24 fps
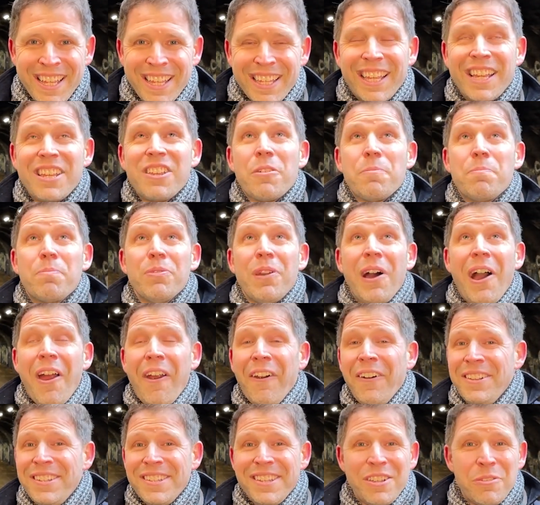Get your
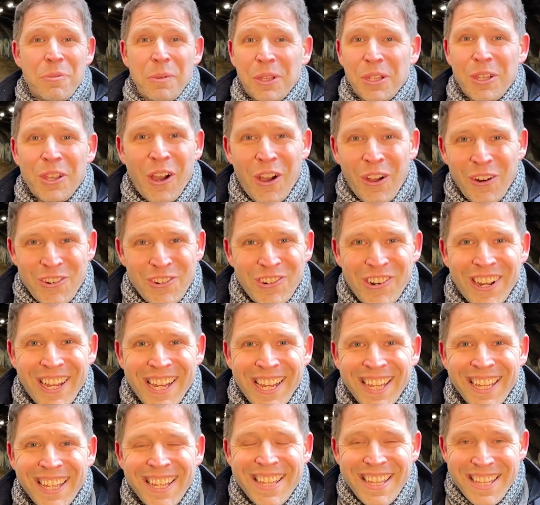priorities with God
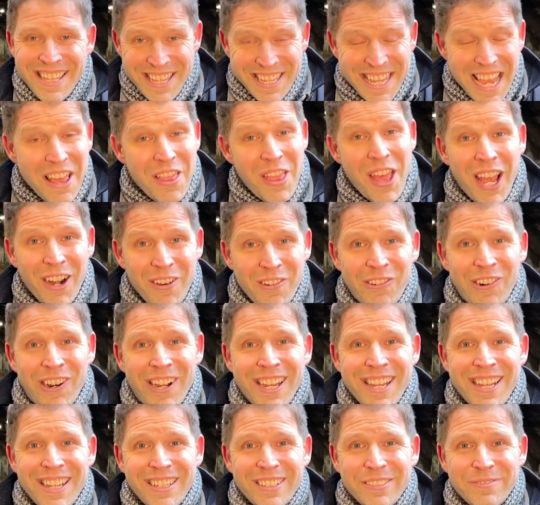right. You get that
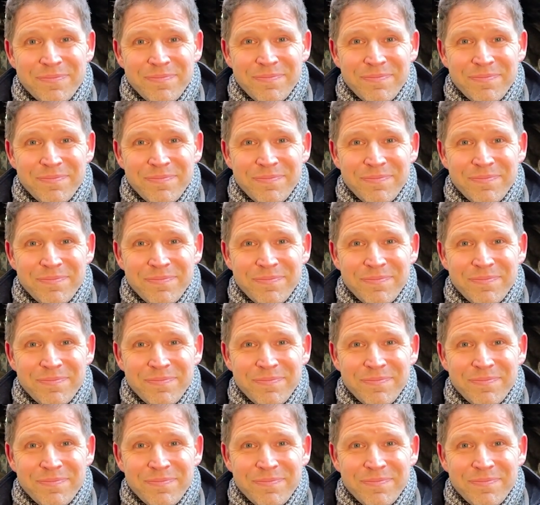right,